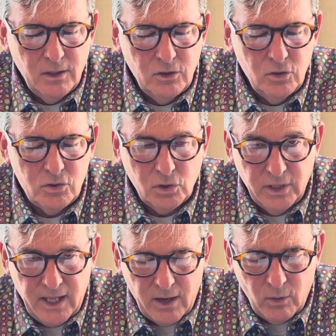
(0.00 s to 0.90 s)

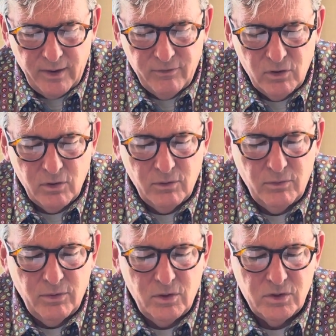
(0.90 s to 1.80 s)
Usually, however,
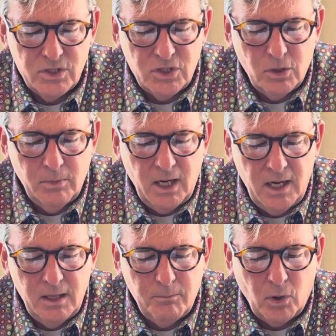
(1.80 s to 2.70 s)
there's a
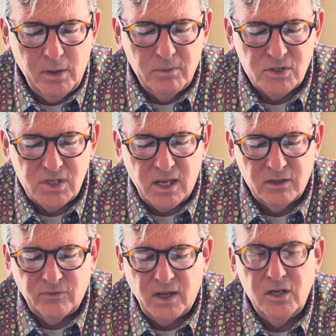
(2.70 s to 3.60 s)
terminating party must
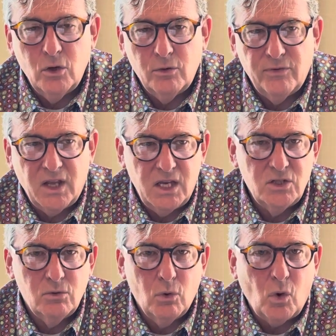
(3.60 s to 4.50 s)
satisfy a
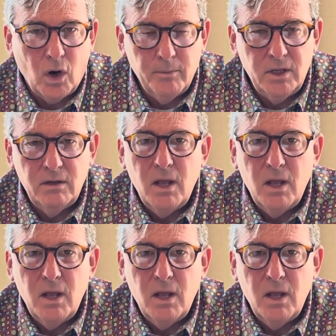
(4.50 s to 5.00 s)
notification requirement.